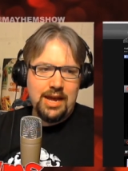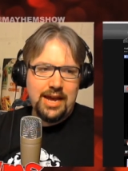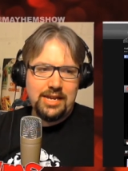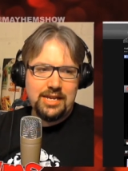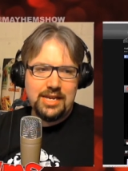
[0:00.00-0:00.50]

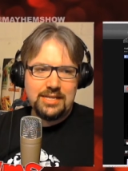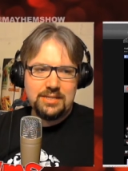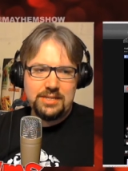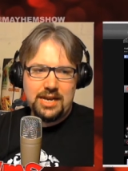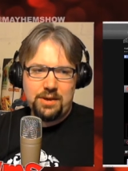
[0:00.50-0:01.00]
and you get
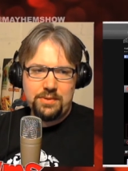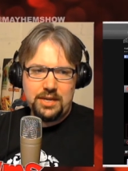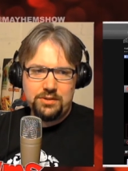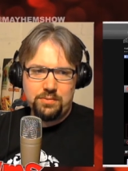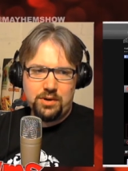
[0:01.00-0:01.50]
to see how
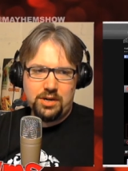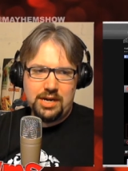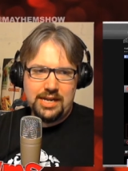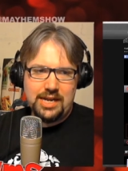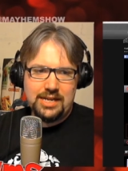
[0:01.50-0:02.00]
things
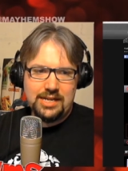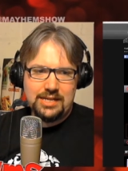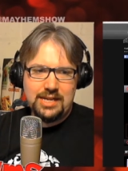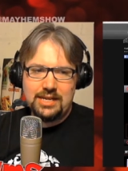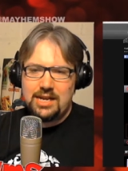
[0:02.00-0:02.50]
were, and, and
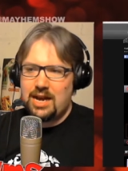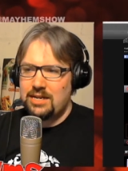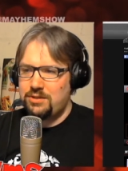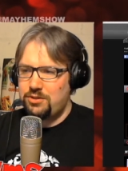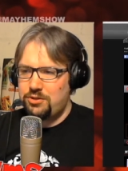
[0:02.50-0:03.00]
that they
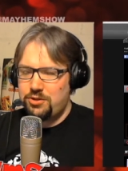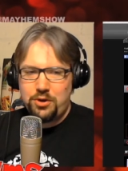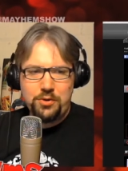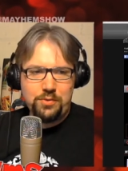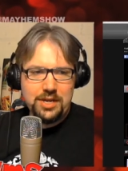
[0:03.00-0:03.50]
got
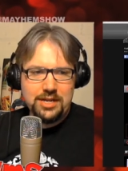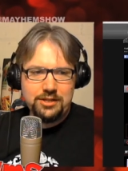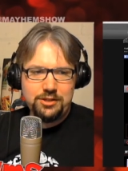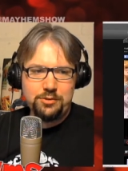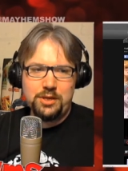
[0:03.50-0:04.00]
so
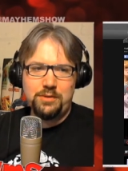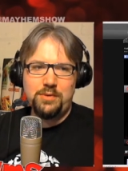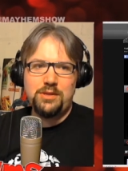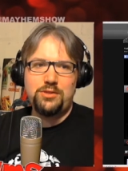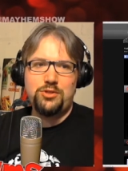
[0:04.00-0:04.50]
into it
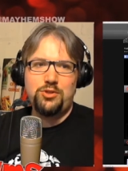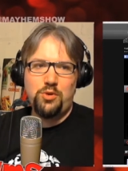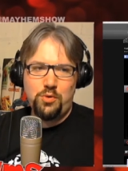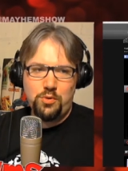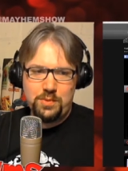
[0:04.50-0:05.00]
with
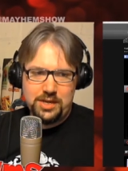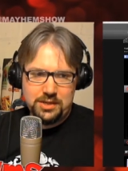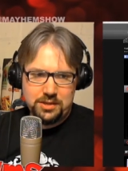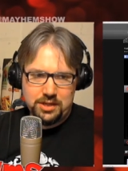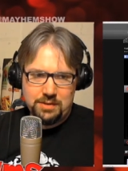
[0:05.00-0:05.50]
so
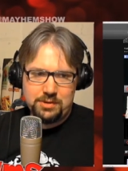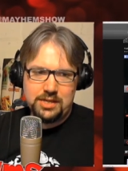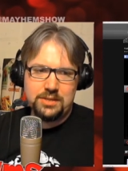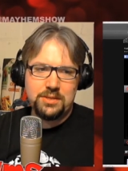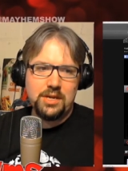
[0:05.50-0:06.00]
many
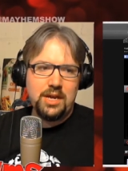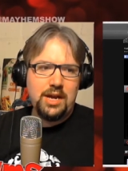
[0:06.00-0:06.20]
celebrities.